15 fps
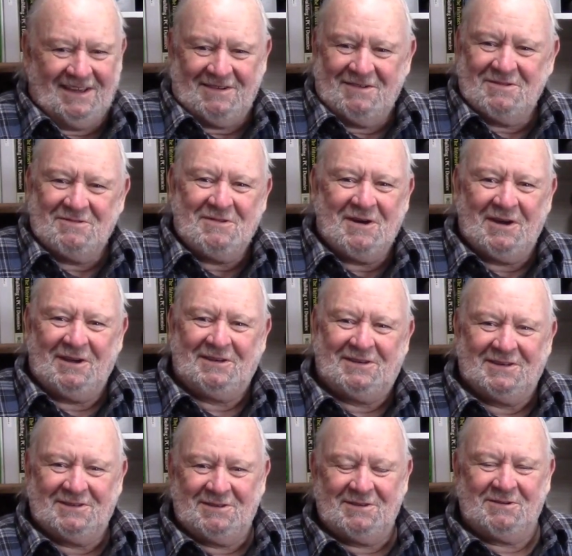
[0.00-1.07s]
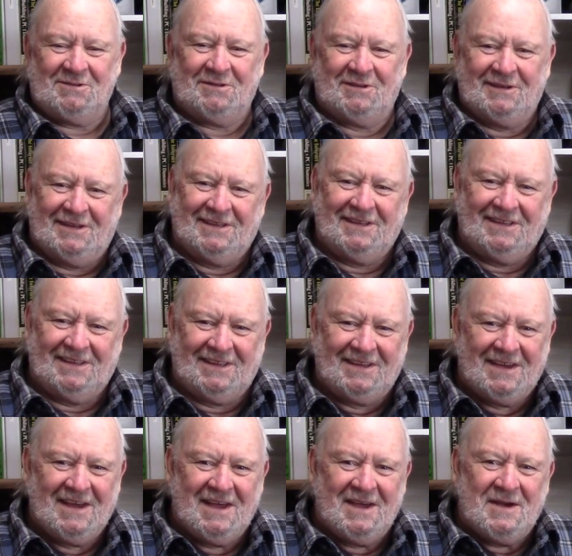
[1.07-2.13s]
I don't know why, I just do.
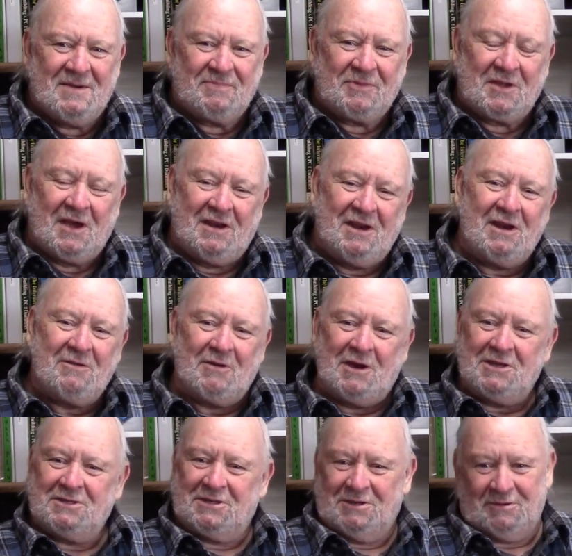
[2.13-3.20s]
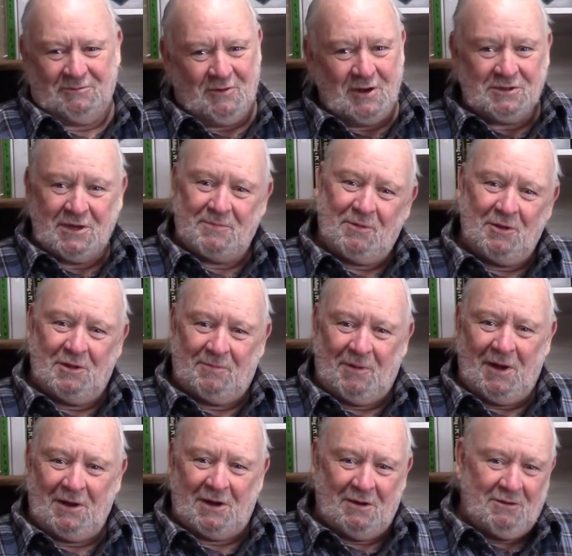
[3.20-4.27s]
But anyways, once I pull the
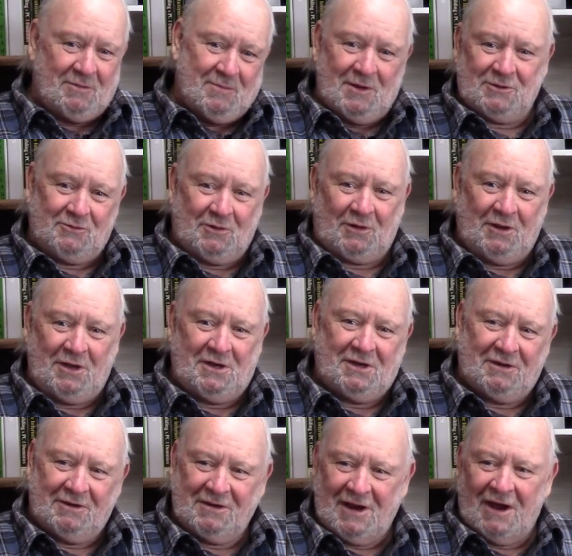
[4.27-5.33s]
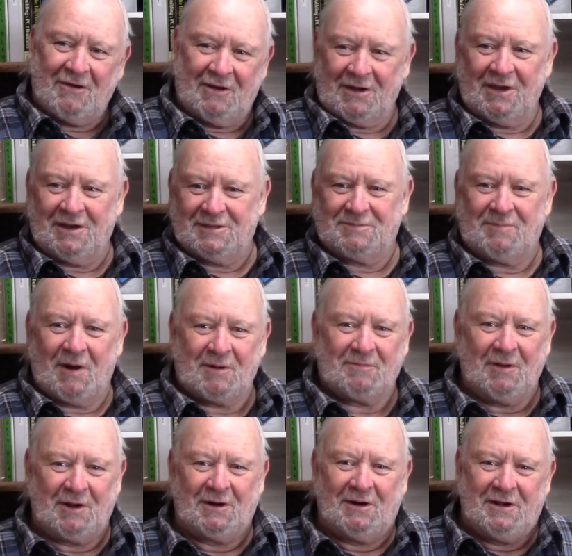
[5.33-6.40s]
plug out, I may as well clean it. Now I got a
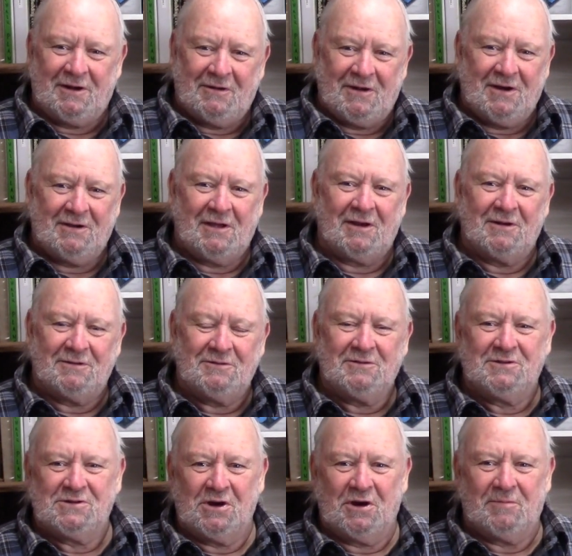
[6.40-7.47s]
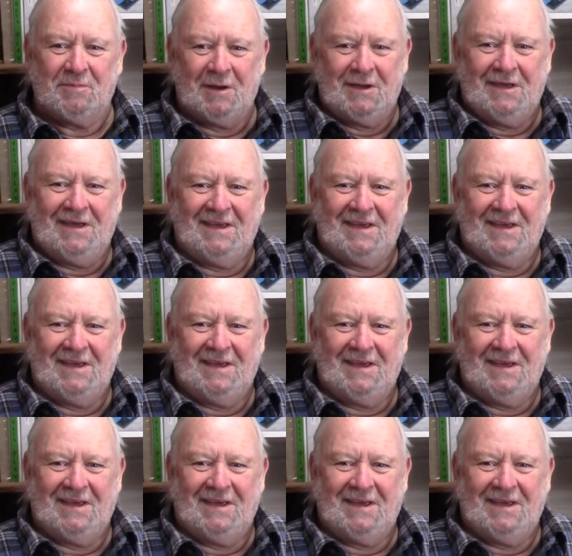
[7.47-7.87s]
spark plug cleaner here that'll do the job.